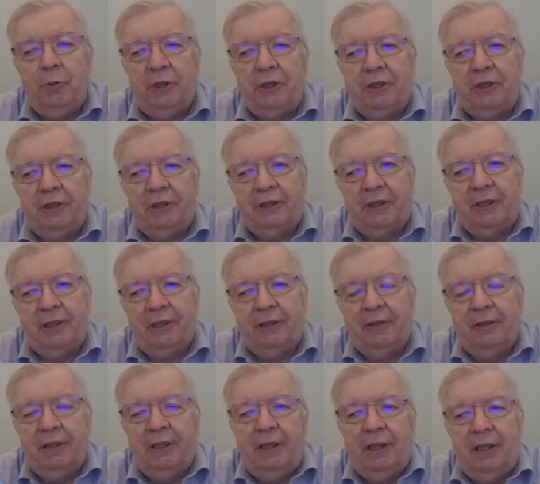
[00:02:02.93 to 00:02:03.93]
which is a
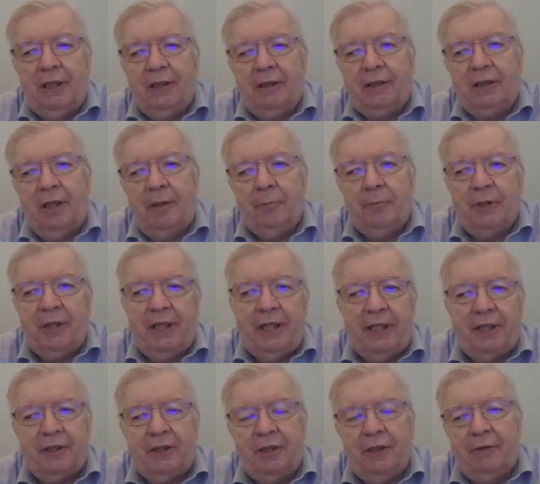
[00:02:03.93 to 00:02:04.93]

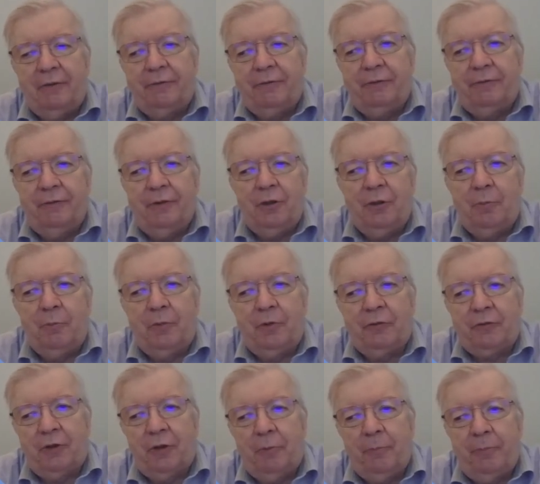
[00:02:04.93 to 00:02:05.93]
combination of a number
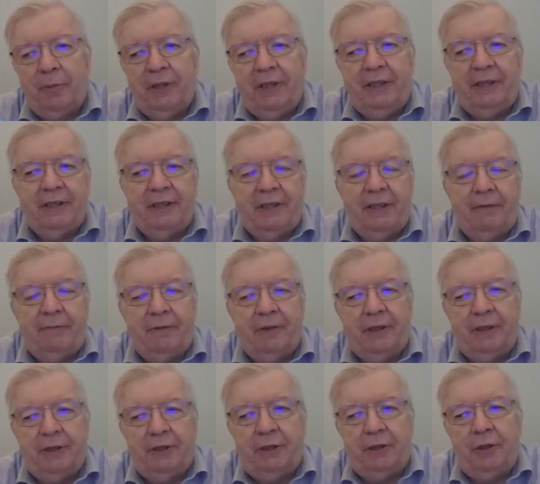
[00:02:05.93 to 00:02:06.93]
of companies and
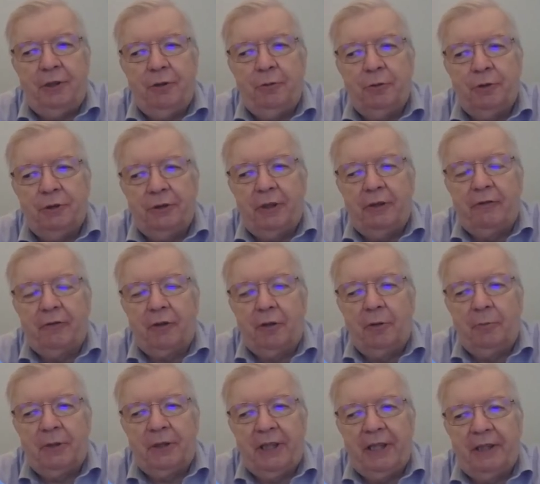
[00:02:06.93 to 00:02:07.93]
different institutions that have
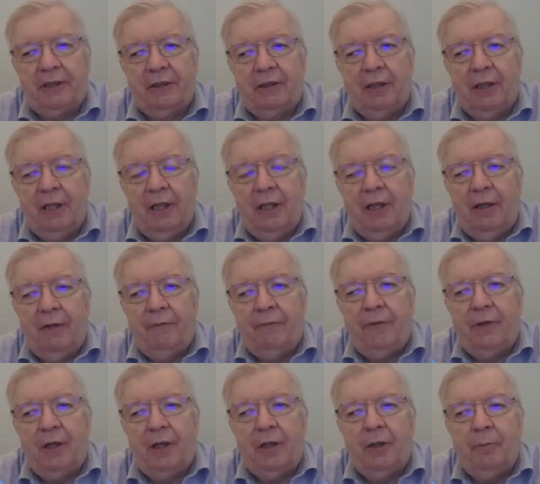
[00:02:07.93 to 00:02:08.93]
come together
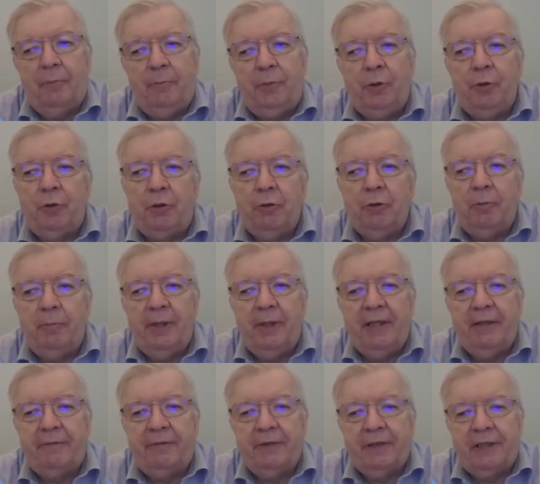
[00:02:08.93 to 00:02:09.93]
for mutual
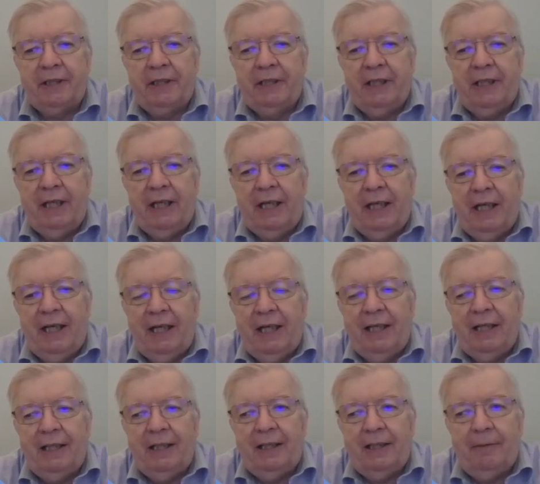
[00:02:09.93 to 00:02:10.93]
benefit.
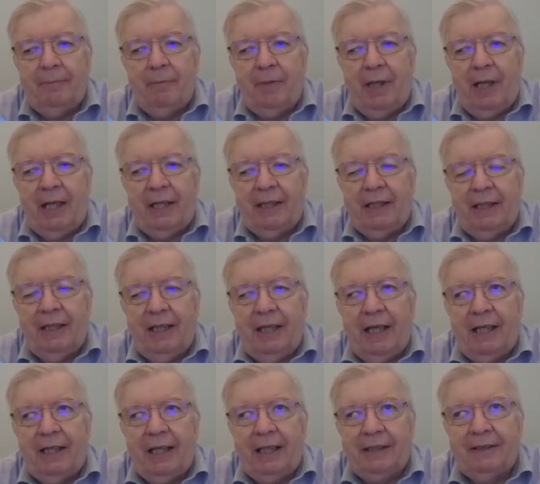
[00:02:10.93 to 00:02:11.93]
And
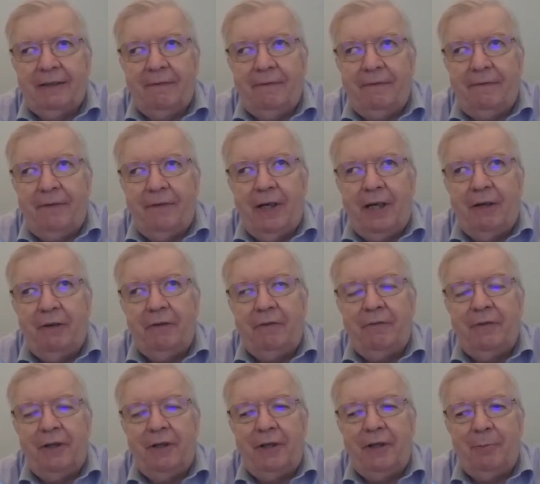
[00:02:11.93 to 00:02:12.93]
that's a very,
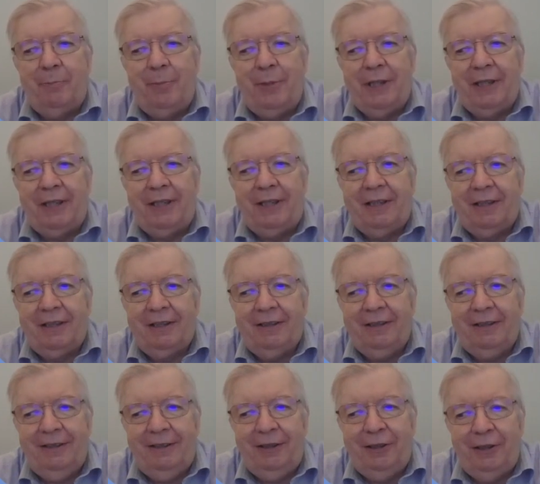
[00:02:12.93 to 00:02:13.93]
very big
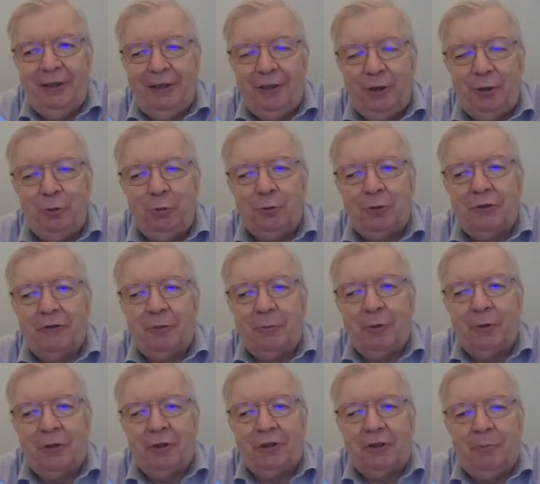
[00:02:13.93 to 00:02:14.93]
use of the
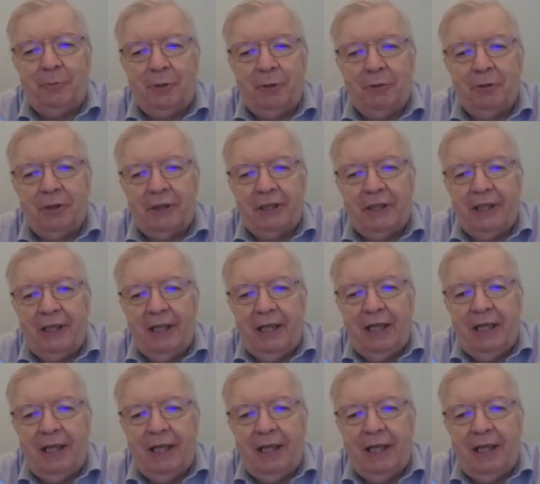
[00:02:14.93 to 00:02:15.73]
word community.